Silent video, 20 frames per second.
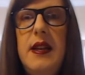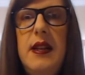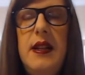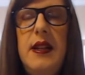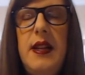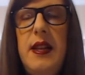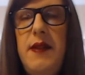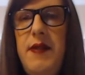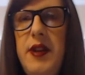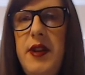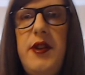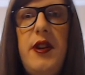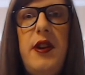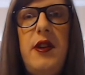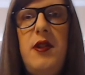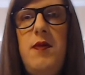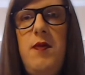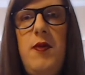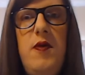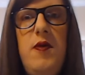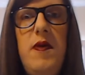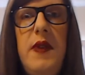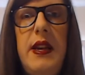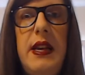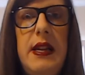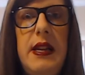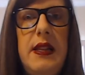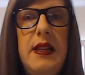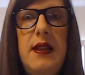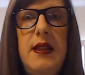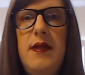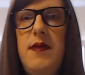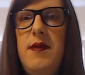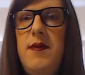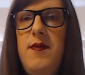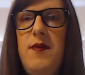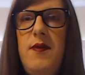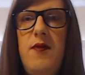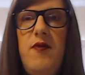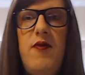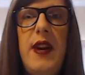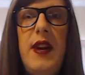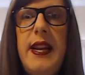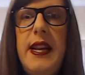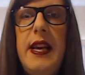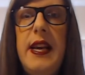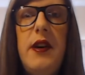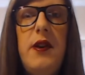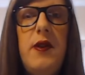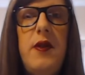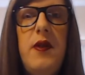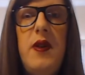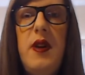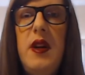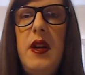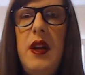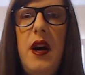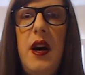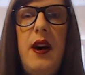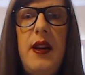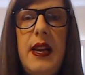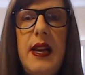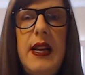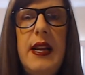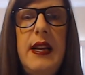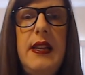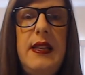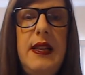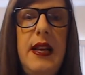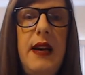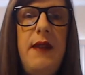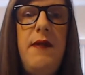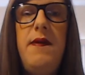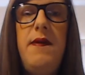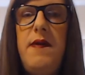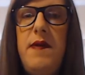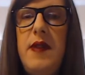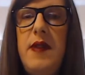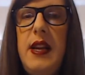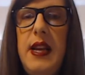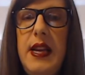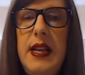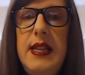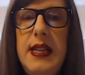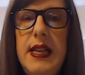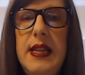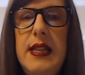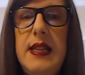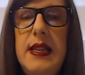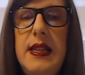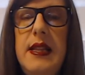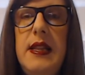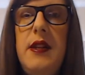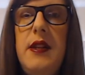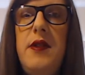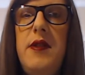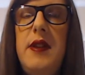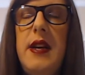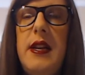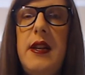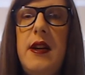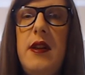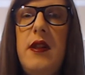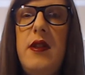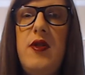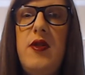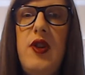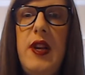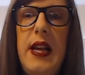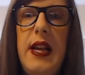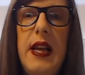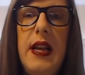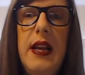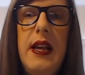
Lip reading: TV shows, movies, radio, all that kind of stuff exists in the new technology,